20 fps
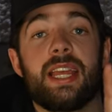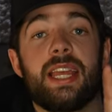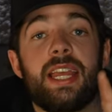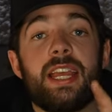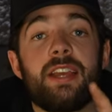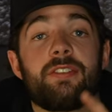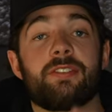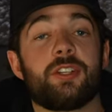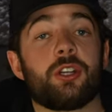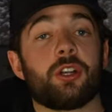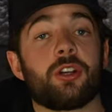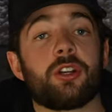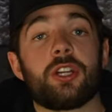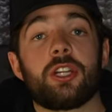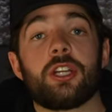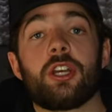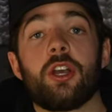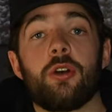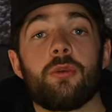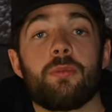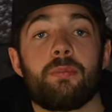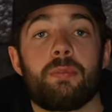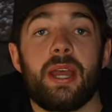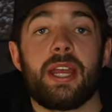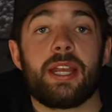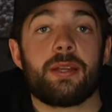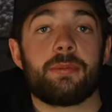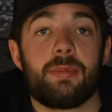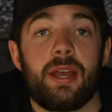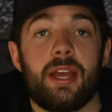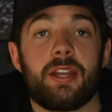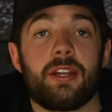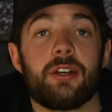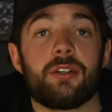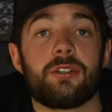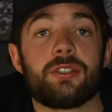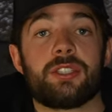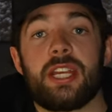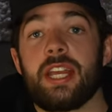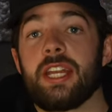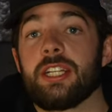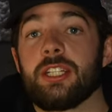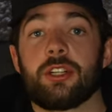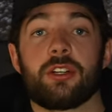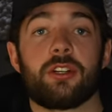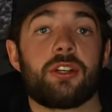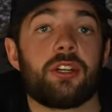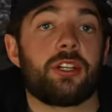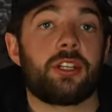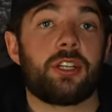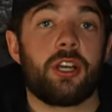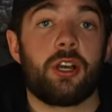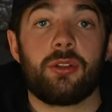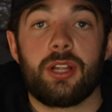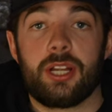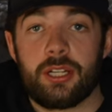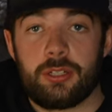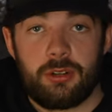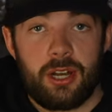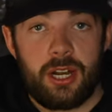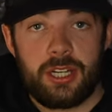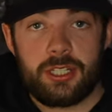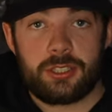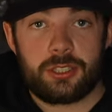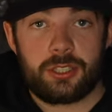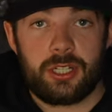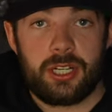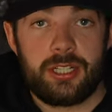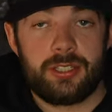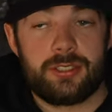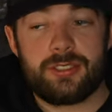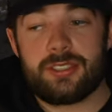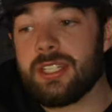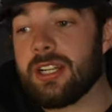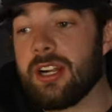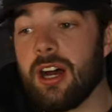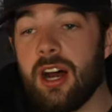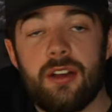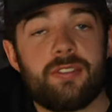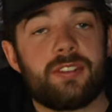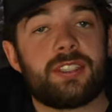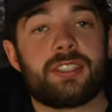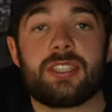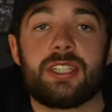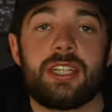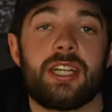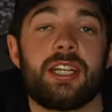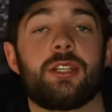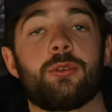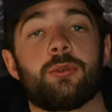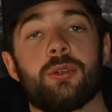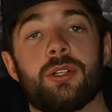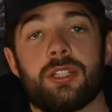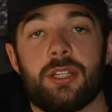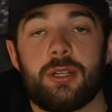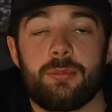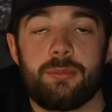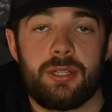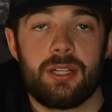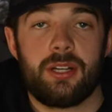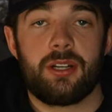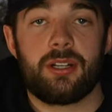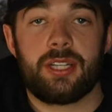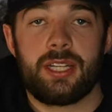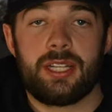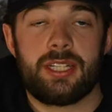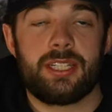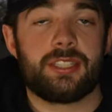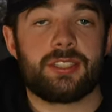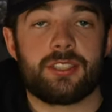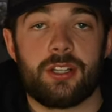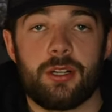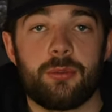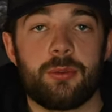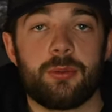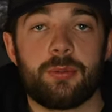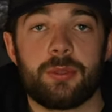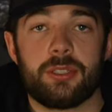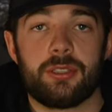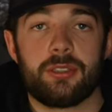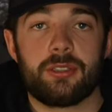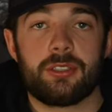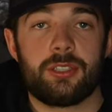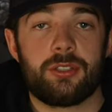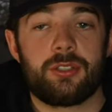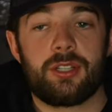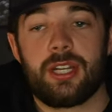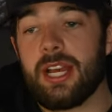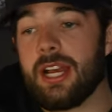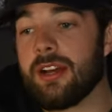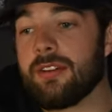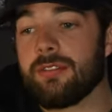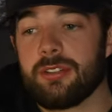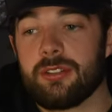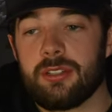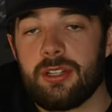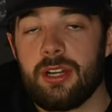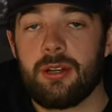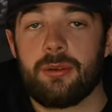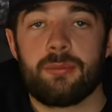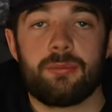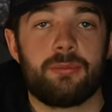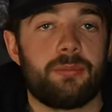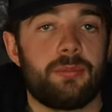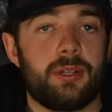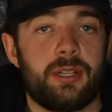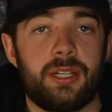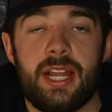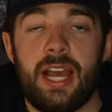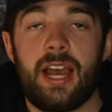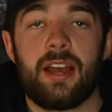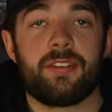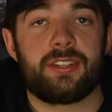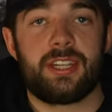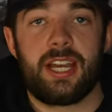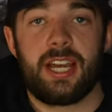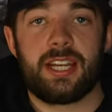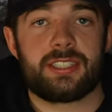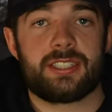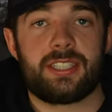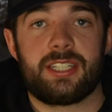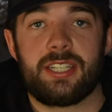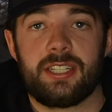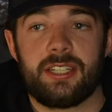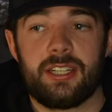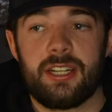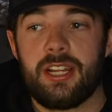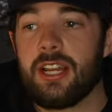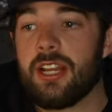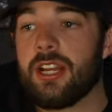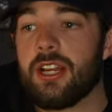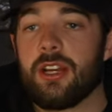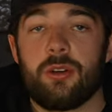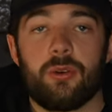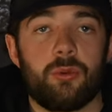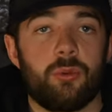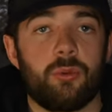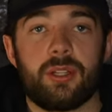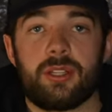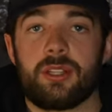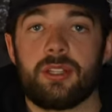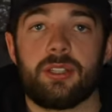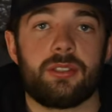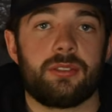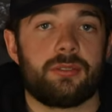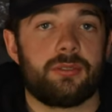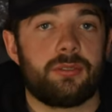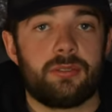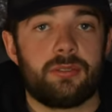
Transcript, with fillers: If you're gonna go bang meadows and you're gonna go like ride trails, then obviously anyone could be on any snowmobile. You could have a, a, an Avgas kit with a